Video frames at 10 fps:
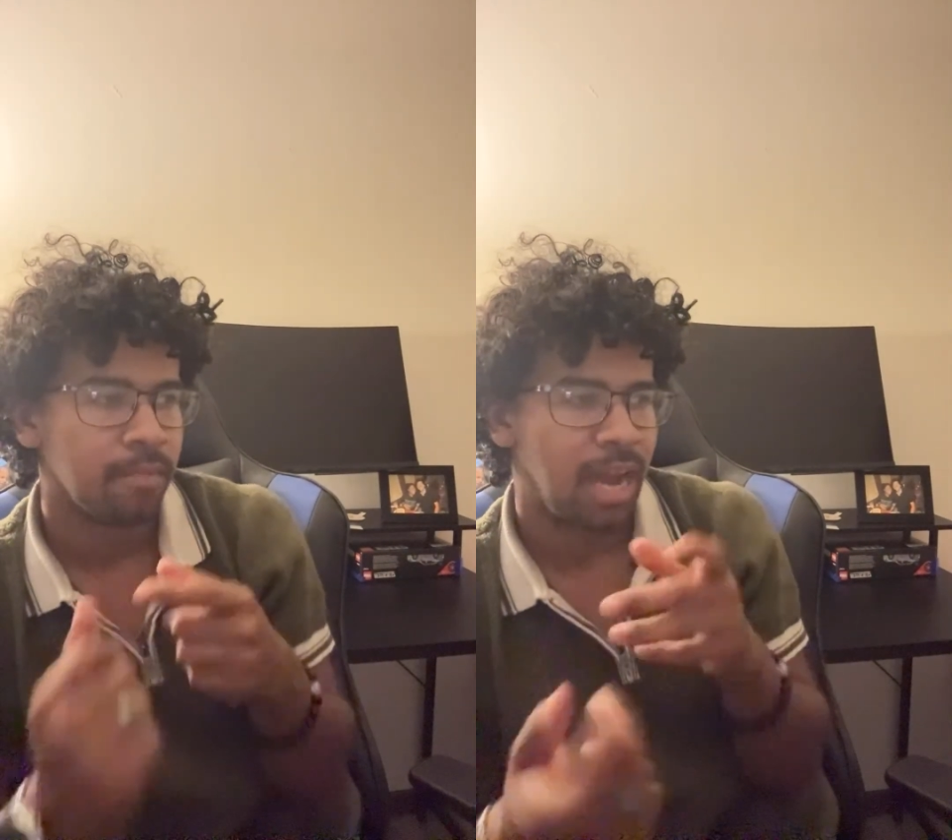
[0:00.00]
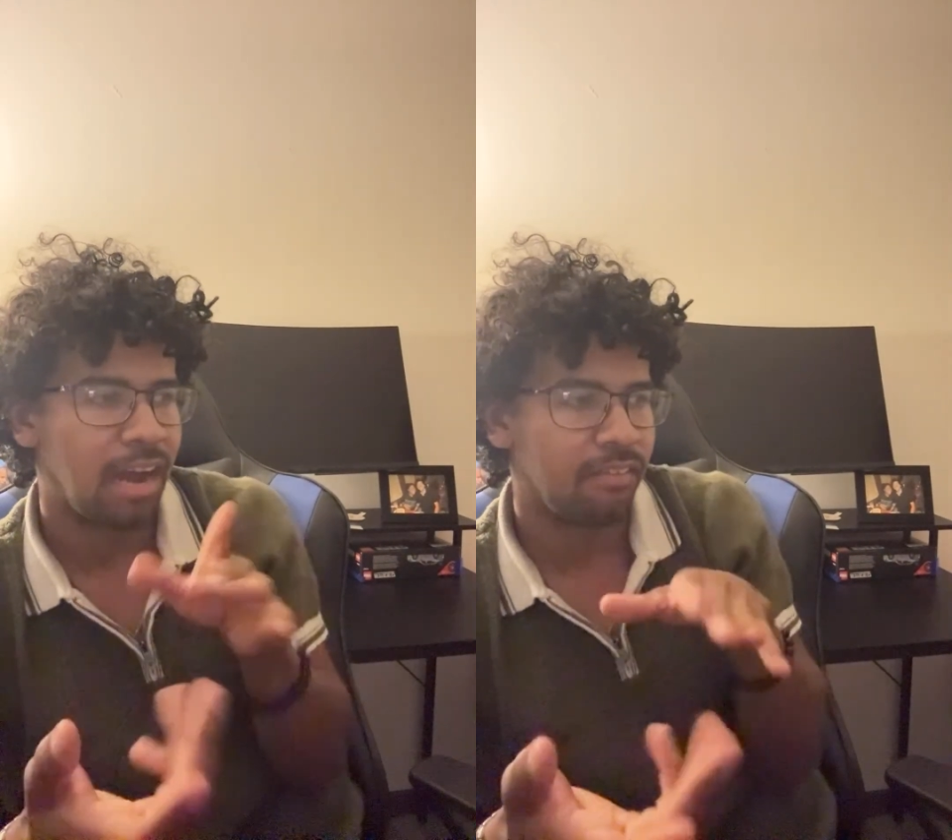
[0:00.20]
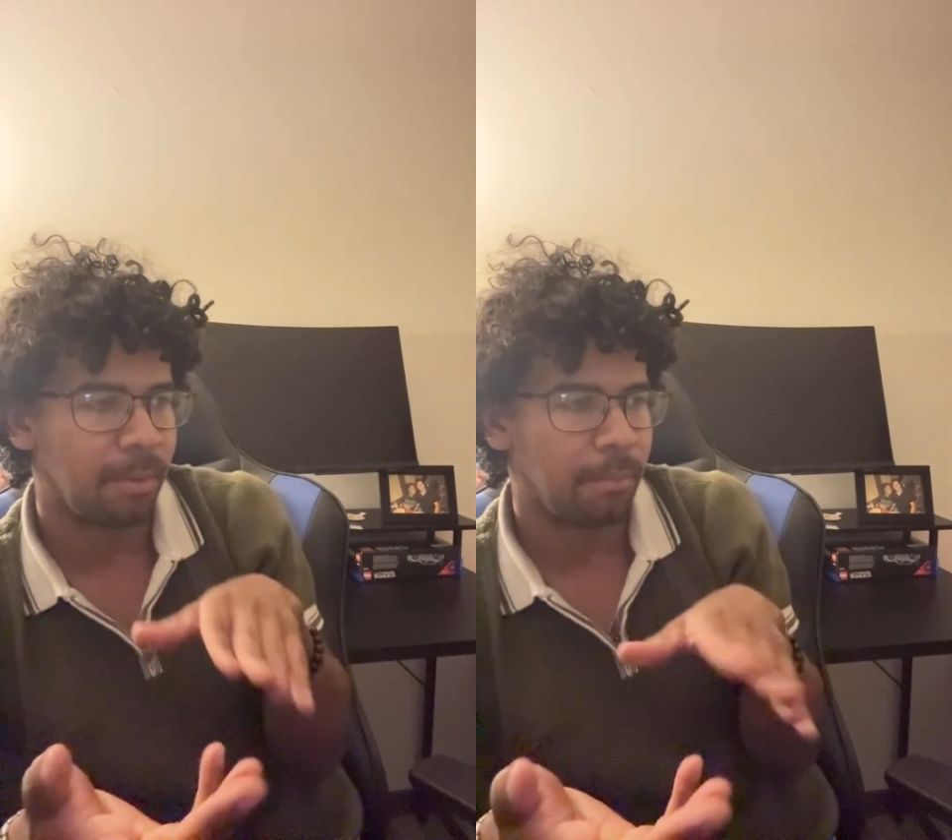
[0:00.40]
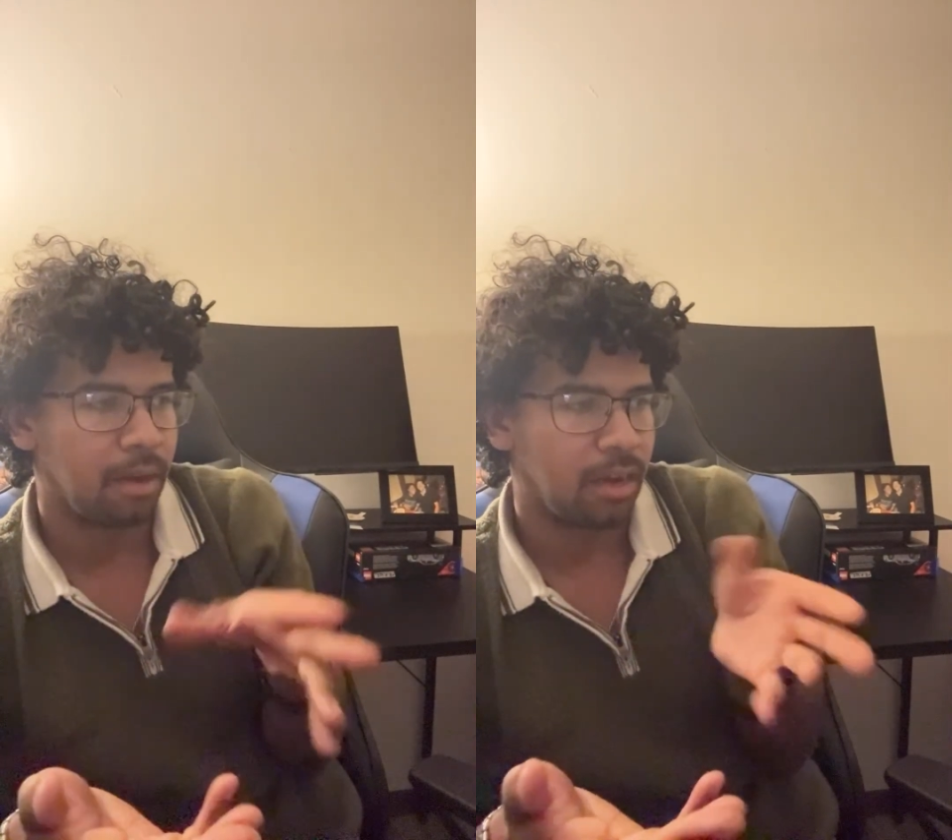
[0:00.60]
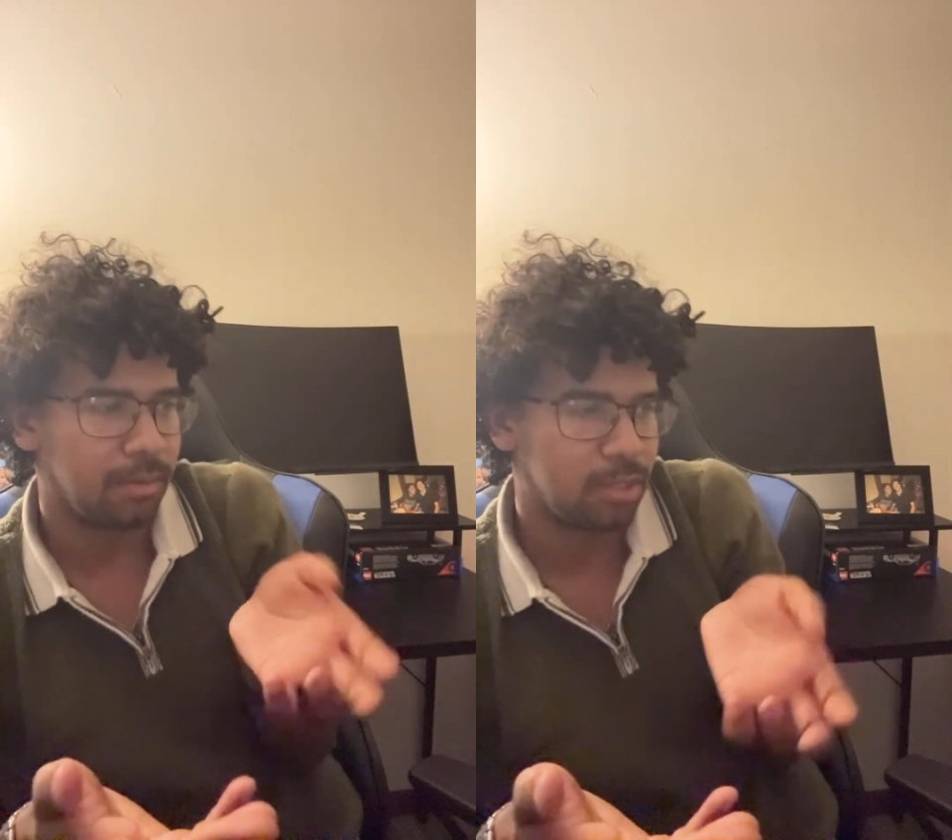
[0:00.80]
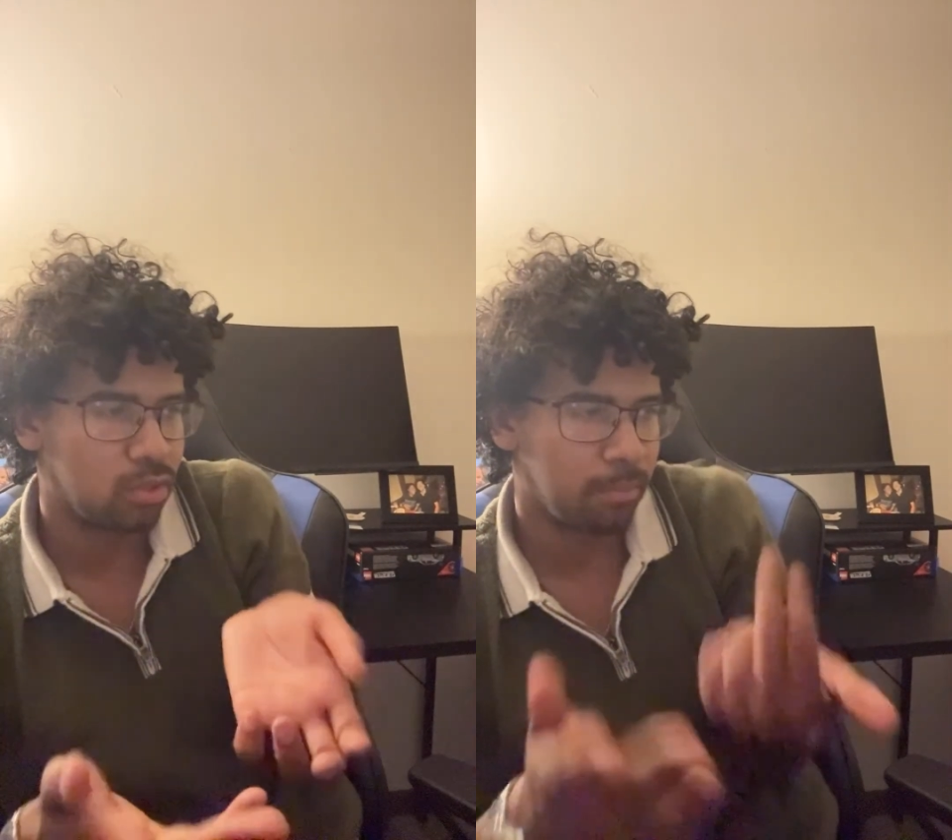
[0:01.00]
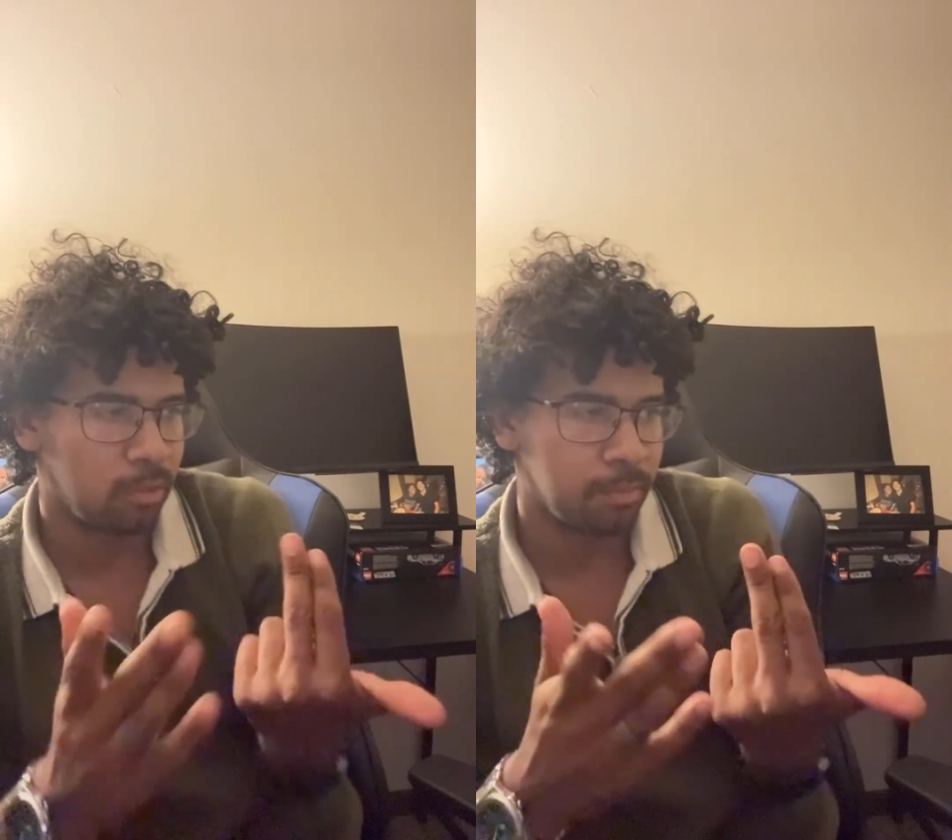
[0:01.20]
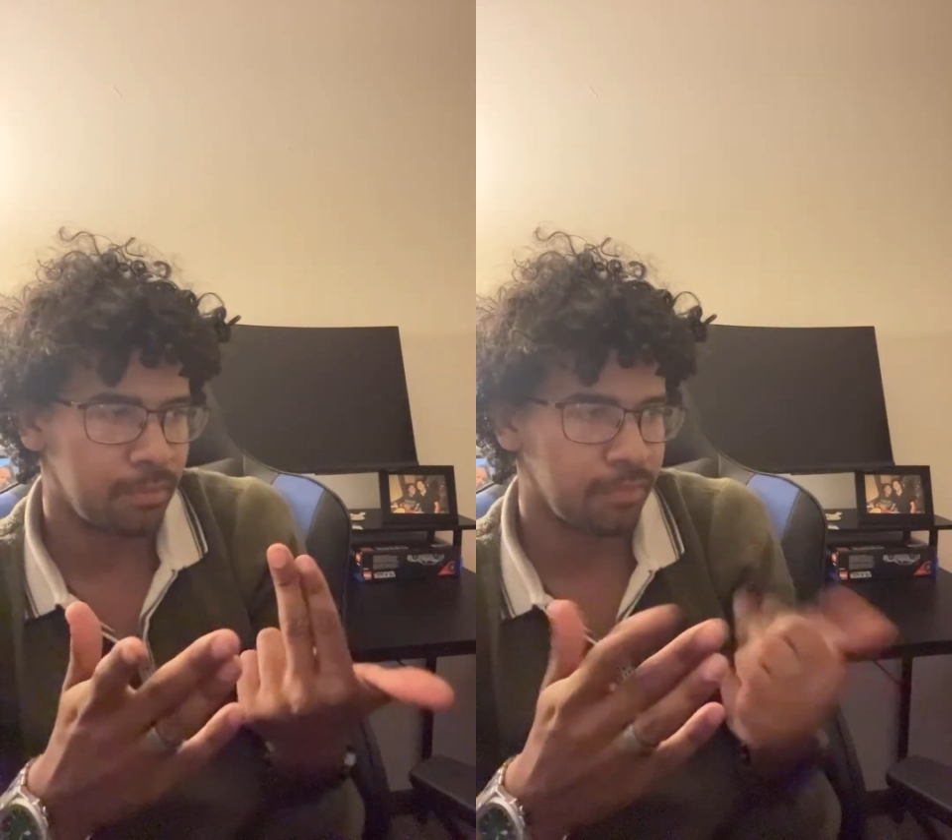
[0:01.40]
I have a trim
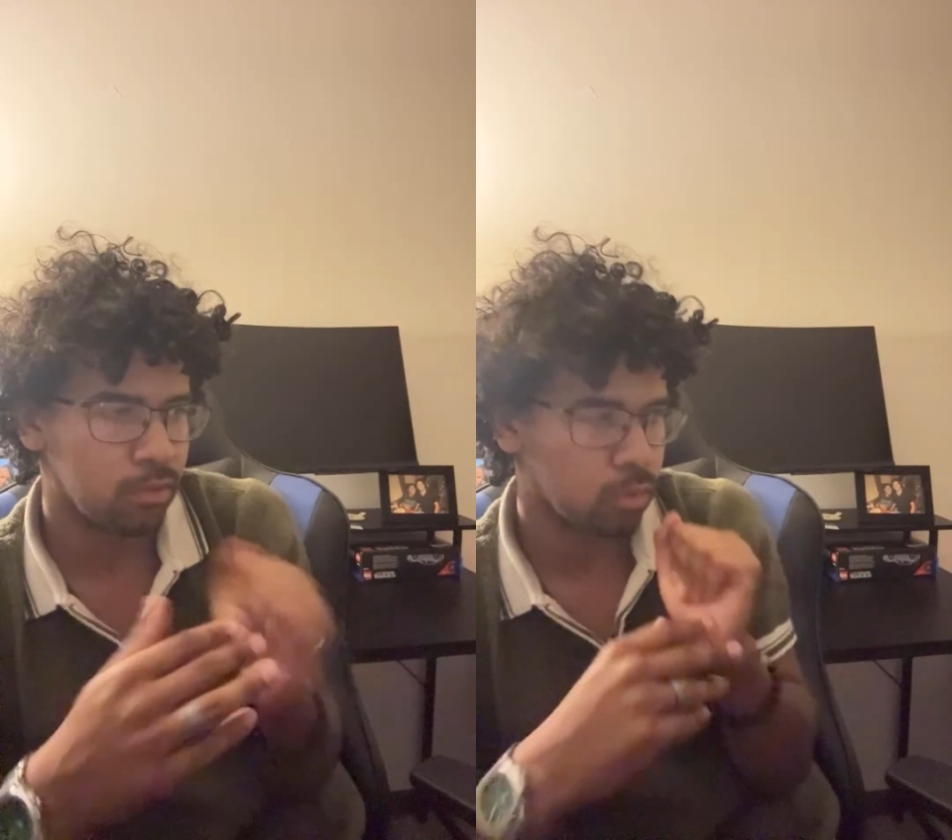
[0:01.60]
removal